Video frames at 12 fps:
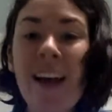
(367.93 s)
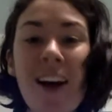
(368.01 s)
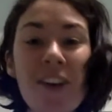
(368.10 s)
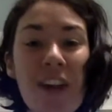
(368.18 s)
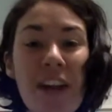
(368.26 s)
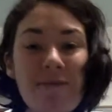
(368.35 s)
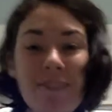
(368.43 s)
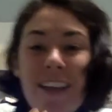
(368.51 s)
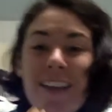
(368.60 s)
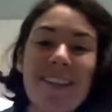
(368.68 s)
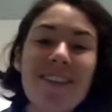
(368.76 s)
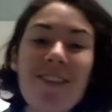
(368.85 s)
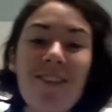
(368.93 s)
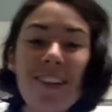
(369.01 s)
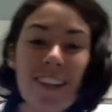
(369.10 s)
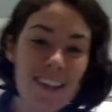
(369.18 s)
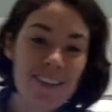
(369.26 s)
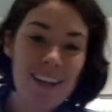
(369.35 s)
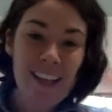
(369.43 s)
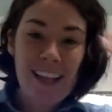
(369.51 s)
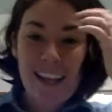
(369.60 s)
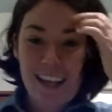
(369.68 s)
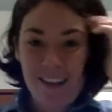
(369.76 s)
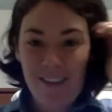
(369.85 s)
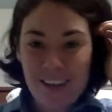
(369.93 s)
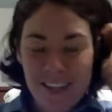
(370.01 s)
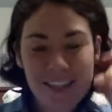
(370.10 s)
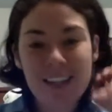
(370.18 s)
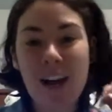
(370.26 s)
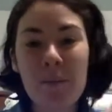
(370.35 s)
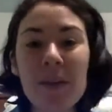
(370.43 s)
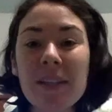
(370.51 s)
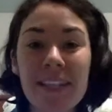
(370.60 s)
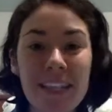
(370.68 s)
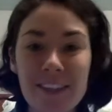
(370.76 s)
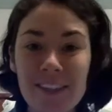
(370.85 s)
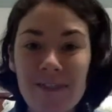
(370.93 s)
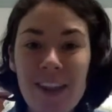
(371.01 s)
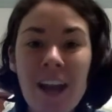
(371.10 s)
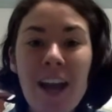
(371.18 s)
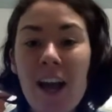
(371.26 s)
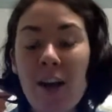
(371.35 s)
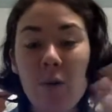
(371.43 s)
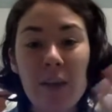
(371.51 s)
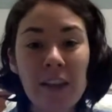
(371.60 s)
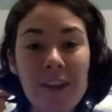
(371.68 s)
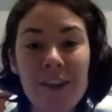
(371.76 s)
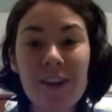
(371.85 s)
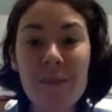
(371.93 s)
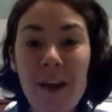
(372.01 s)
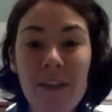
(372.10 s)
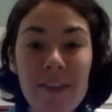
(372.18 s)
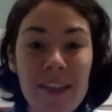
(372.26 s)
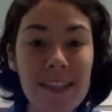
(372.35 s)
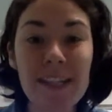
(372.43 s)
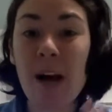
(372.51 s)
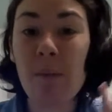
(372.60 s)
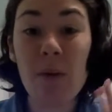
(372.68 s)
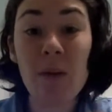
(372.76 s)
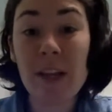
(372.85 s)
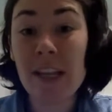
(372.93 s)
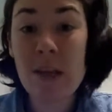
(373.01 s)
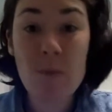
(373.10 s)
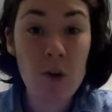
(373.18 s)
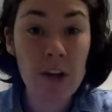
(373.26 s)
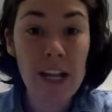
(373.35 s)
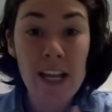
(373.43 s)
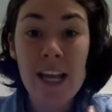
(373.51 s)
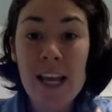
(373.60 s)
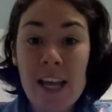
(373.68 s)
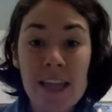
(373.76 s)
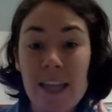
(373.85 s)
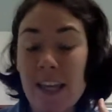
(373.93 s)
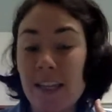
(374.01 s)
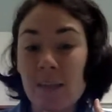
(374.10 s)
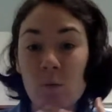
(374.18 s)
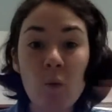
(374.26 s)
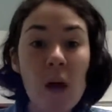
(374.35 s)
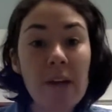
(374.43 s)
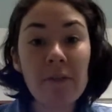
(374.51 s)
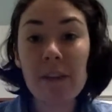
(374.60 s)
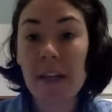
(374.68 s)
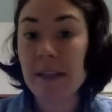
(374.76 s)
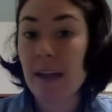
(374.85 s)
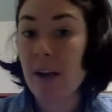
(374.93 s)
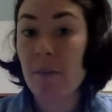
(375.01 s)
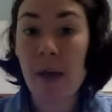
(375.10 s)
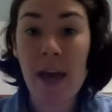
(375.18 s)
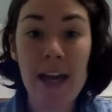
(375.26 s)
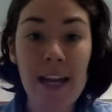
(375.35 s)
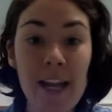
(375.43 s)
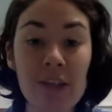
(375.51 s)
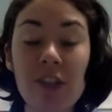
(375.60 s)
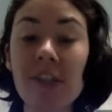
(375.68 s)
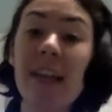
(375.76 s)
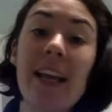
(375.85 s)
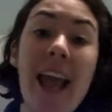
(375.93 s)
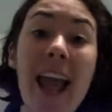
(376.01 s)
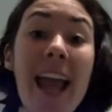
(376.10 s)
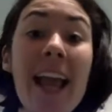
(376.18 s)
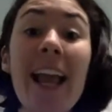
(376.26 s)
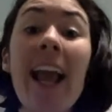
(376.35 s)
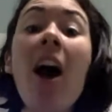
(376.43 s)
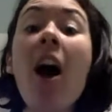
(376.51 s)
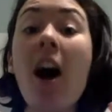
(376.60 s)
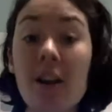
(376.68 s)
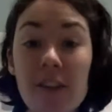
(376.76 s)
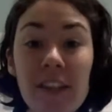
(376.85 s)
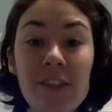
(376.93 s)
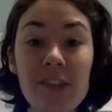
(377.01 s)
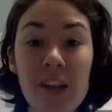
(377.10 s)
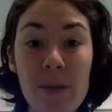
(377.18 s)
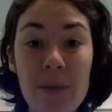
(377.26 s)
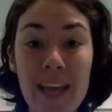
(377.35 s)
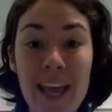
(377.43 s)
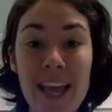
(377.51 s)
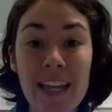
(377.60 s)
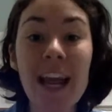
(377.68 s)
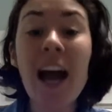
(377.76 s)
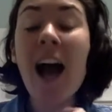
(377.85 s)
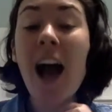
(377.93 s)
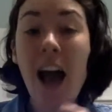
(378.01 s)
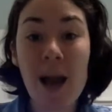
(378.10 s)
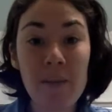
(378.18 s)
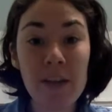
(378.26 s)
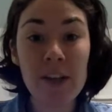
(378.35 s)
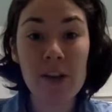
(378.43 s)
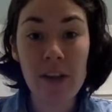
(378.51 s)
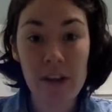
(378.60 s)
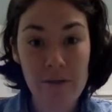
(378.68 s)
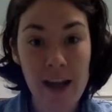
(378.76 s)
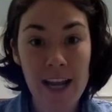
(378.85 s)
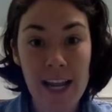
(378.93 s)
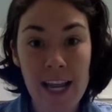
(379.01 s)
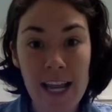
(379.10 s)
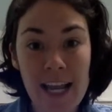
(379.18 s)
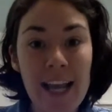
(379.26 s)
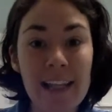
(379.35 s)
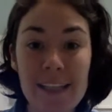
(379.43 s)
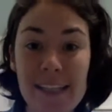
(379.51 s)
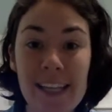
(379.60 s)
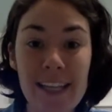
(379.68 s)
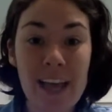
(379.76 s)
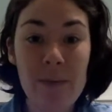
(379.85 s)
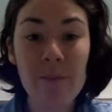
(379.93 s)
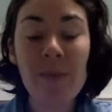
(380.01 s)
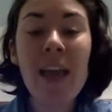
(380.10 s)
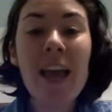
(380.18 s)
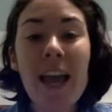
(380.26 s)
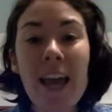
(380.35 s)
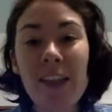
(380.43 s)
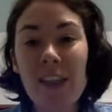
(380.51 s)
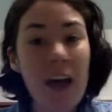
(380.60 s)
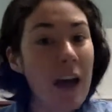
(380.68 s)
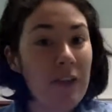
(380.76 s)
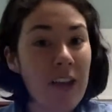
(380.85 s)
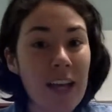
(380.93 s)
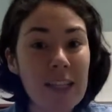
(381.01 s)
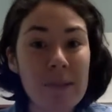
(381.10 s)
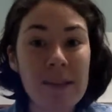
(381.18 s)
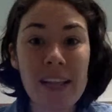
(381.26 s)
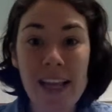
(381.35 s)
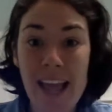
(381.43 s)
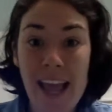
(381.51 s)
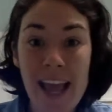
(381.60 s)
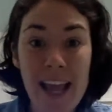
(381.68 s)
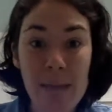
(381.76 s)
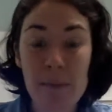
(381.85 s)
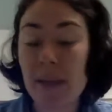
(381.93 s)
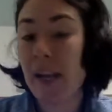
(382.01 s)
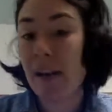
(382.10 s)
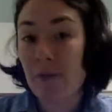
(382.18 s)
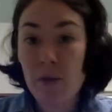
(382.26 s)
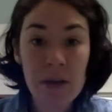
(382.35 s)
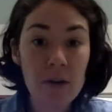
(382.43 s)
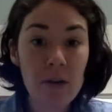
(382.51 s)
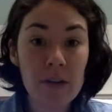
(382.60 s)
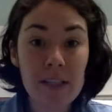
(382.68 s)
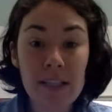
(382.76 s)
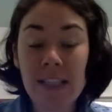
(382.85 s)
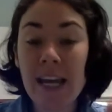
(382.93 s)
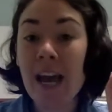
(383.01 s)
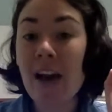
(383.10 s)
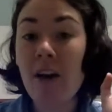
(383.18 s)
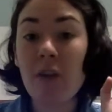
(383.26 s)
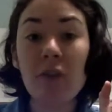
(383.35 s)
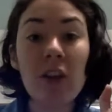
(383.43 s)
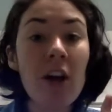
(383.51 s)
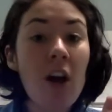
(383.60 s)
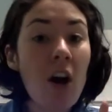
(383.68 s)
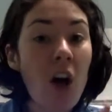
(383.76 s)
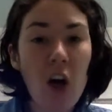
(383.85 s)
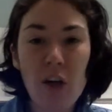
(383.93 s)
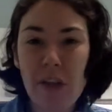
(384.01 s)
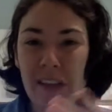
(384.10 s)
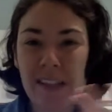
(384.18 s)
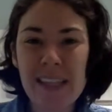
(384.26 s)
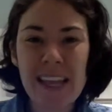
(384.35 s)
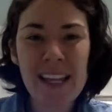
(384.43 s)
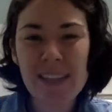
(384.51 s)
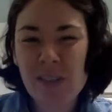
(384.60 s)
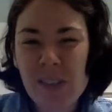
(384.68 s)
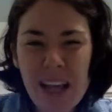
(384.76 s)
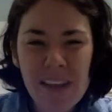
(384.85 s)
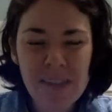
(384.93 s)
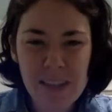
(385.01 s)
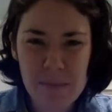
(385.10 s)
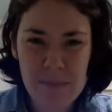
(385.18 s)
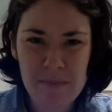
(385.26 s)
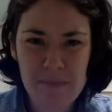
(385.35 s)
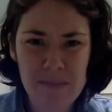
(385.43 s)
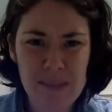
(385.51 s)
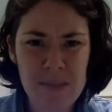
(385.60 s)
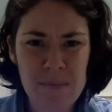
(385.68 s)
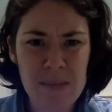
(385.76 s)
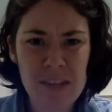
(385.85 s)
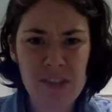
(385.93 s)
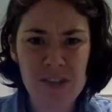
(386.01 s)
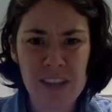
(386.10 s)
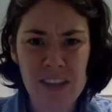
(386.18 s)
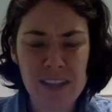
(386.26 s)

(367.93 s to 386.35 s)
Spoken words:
All right, so really quickly, I kind of want to stop us here. We learn about this couple. In the morning, this wife gets out of bed and she's like, hey, our sons are coming in. I'm going to go get ready and see them. And the husband's like, hey, be careful when you go into the town, all these things. There's kind of some mystery there.